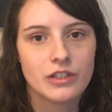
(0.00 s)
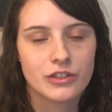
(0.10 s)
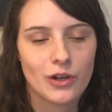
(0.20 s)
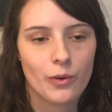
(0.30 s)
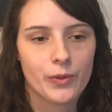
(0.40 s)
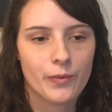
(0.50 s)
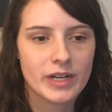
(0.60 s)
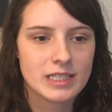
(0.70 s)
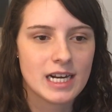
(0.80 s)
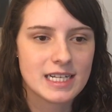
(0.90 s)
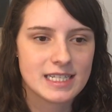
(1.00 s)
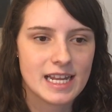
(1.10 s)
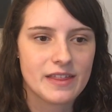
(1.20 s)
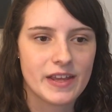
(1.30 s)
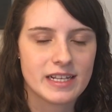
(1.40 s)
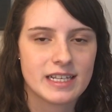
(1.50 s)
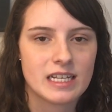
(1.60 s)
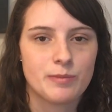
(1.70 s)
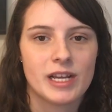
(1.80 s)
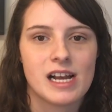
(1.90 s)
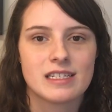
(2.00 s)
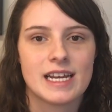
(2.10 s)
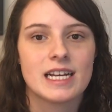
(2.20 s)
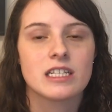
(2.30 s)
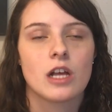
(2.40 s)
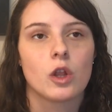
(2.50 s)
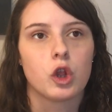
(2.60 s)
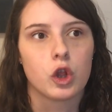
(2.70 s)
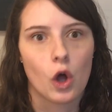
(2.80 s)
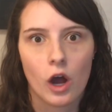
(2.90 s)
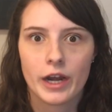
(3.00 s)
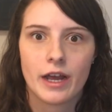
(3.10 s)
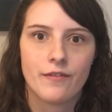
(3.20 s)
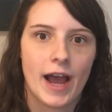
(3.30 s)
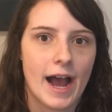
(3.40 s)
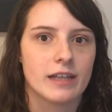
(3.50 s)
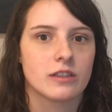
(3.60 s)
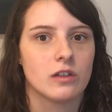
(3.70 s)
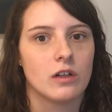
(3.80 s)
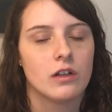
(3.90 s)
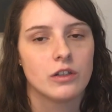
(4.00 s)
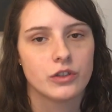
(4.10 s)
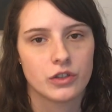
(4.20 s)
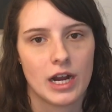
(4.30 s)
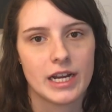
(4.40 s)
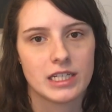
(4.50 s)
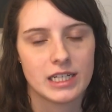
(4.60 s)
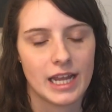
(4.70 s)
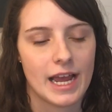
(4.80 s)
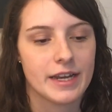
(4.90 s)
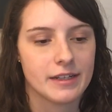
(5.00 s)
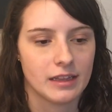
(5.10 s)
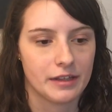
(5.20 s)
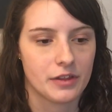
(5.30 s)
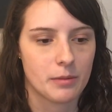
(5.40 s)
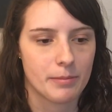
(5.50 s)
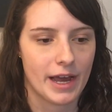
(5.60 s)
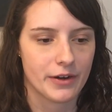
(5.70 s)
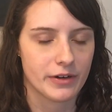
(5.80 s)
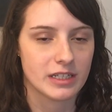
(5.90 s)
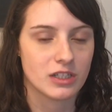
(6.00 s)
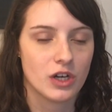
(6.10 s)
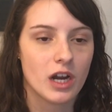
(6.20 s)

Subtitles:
So the reason I say this is because it is a lot of hassle trying to get lithium batteries,